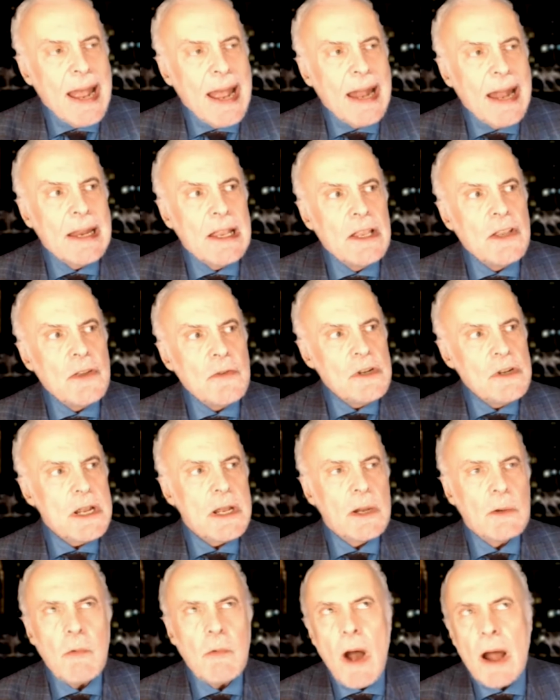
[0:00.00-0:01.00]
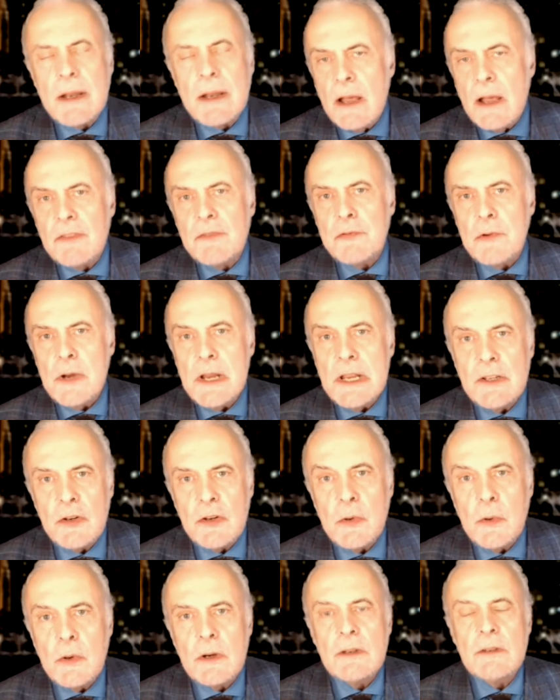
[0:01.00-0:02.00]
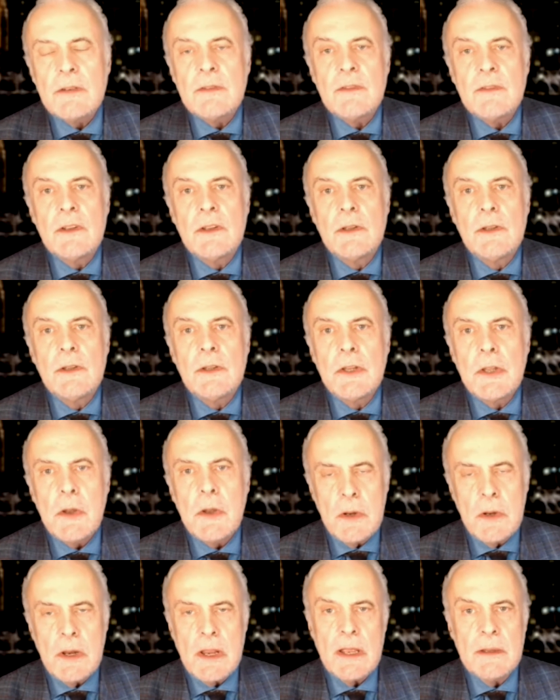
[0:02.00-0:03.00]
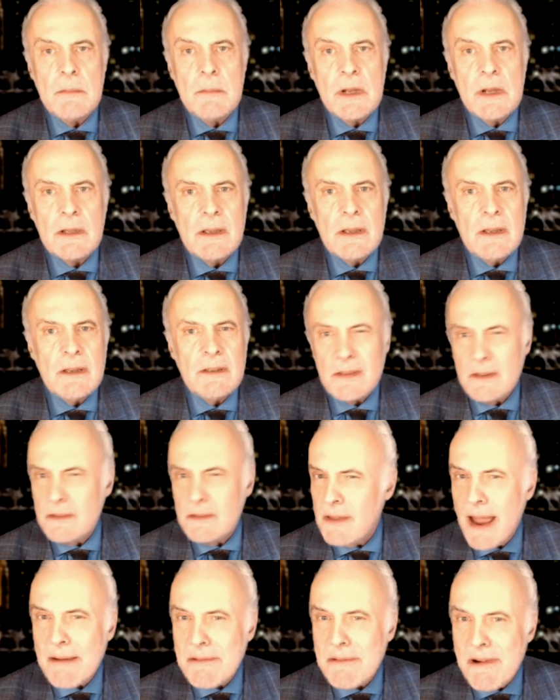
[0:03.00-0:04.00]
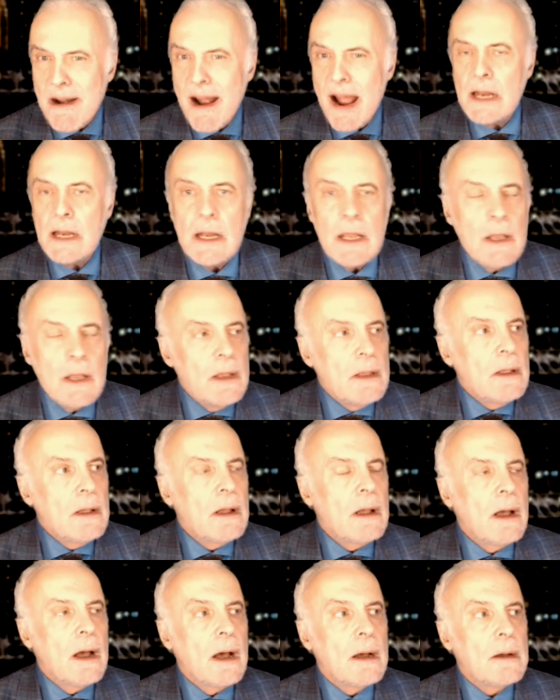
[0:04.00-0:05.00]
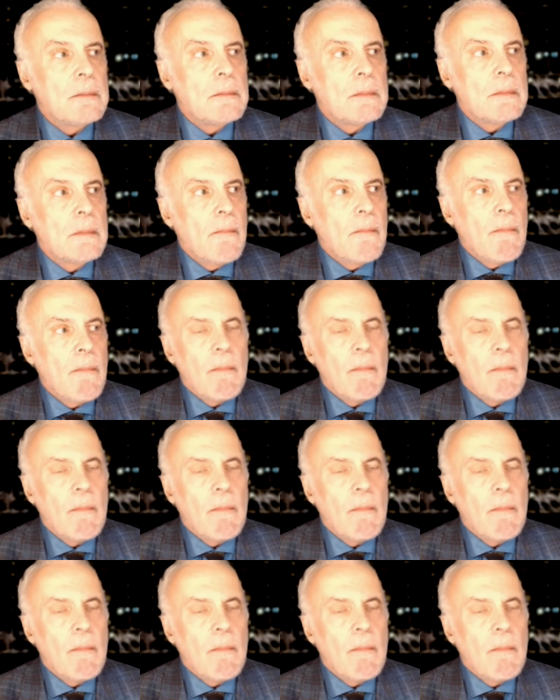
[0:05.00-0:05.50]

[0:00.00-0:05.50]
And you did what? three tours of duty in the Middle East, is that right? Uh, um,